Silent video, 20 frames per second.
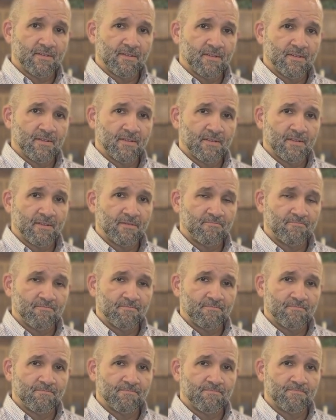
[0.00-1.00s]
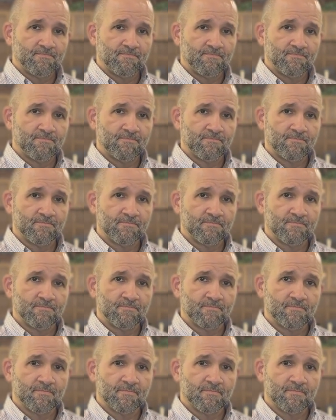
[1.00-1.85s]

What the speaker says: No one is speaking in this clip.